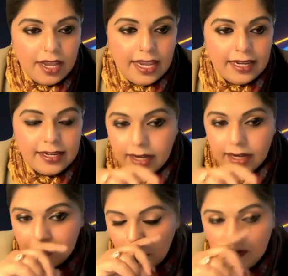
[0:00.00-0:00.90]
And
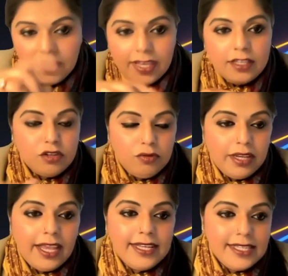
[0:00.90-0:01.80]
hopefully through
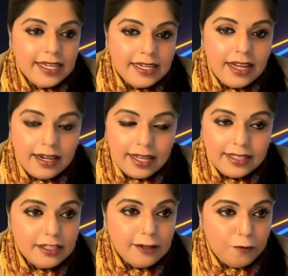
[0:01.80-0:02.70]
the case, I can
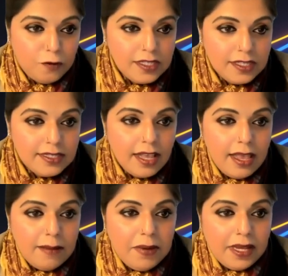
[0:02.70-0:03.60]
highlight the differences.
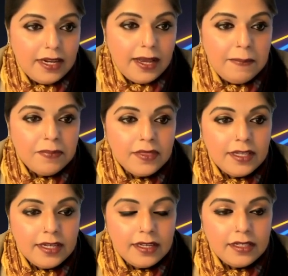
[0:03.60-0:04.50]
But
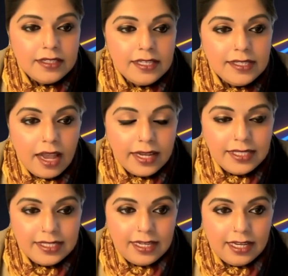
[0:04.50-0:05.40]
the
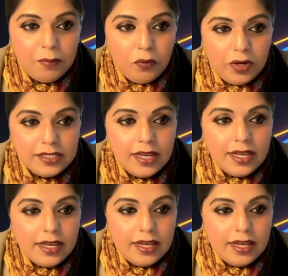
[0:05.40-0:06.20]
design standpoint,